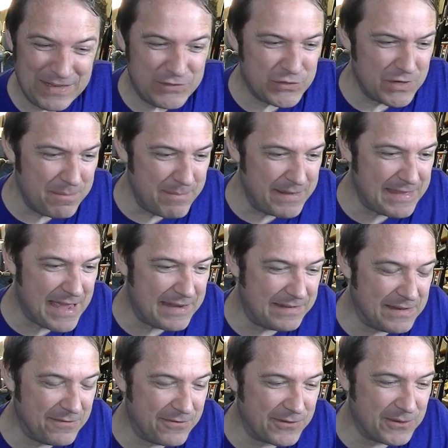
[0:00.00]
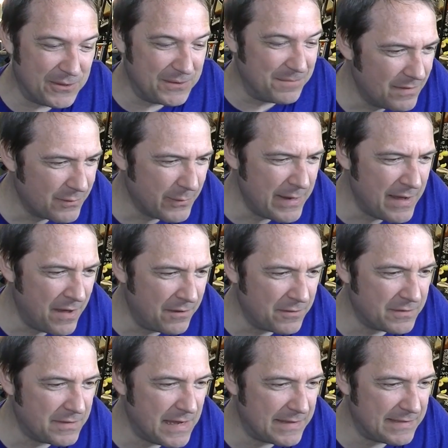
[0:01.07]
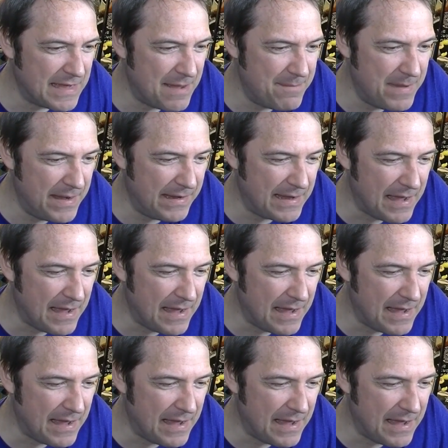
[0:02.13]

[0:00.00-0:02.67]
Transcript: It shouldn't be that difficult. 300 is not that many.